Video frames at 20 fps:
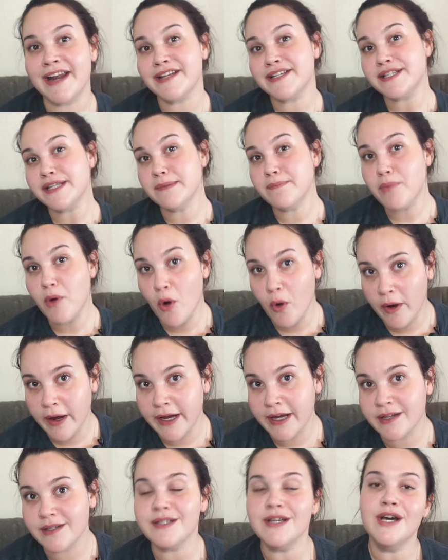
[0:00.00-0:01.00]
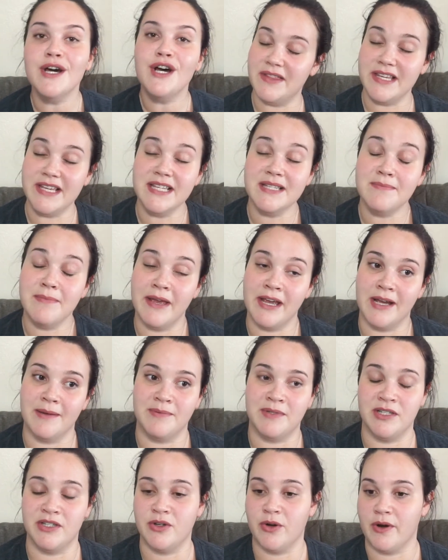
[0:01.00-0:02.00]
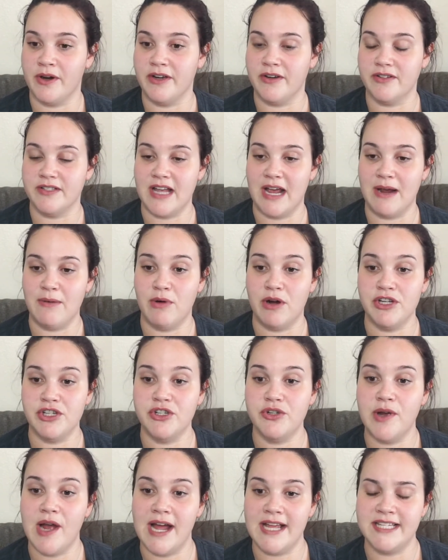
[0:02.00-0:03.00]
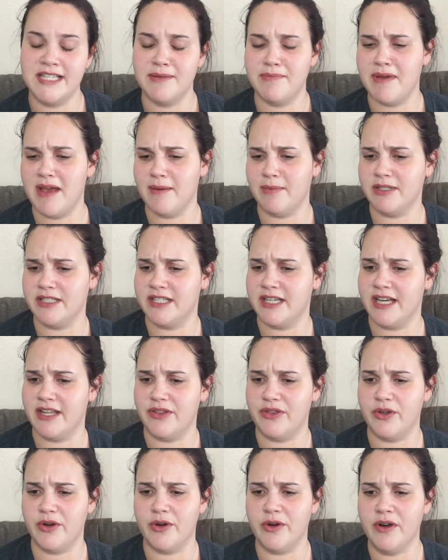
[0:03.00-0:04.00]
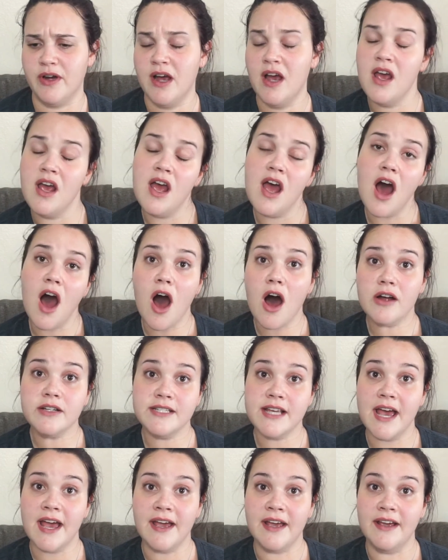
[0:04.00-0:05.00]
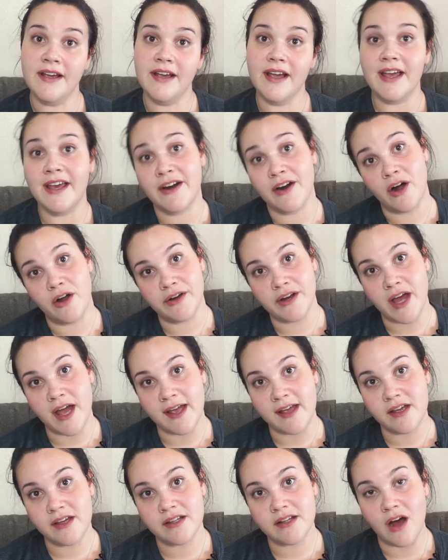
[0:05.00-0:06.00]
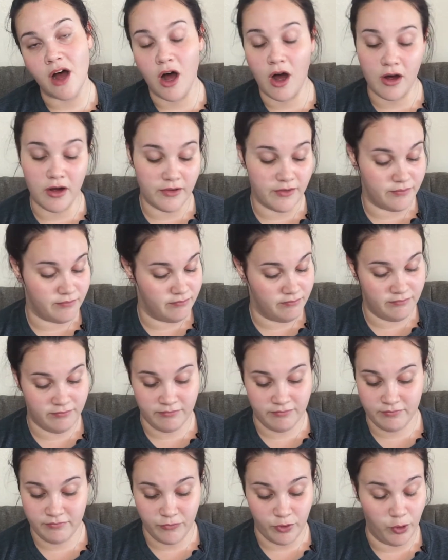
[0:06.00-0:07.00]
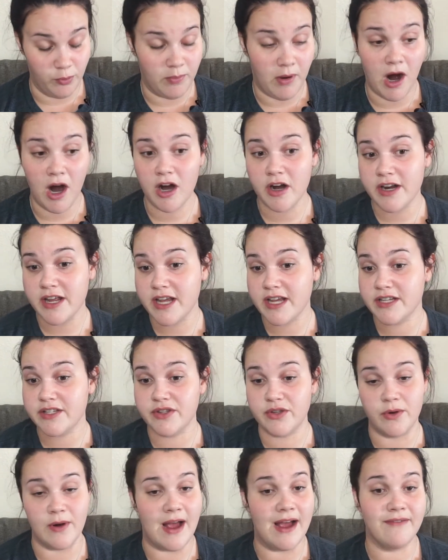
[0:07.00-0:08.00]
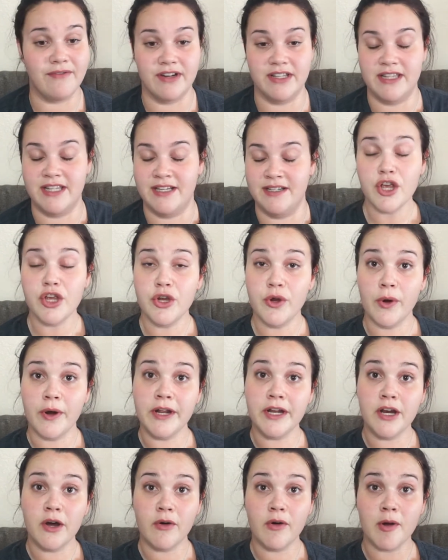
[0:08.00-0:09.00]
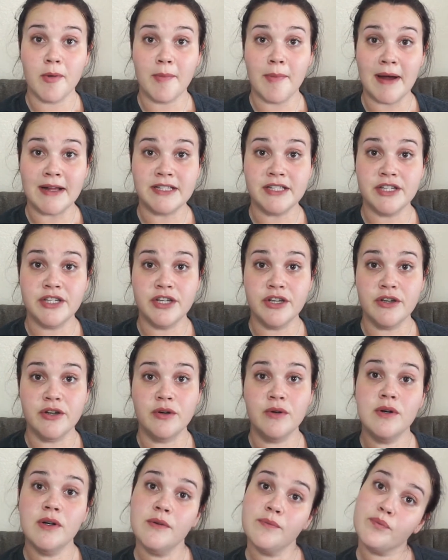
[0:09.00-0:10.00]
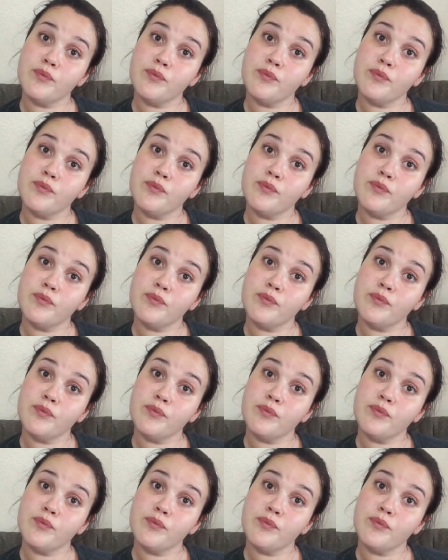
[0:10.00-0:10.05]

is the point. These makeup tutorials, I want you guys to be able to get through all day and all night, all through parties, through everything. You already know what I'm about to do.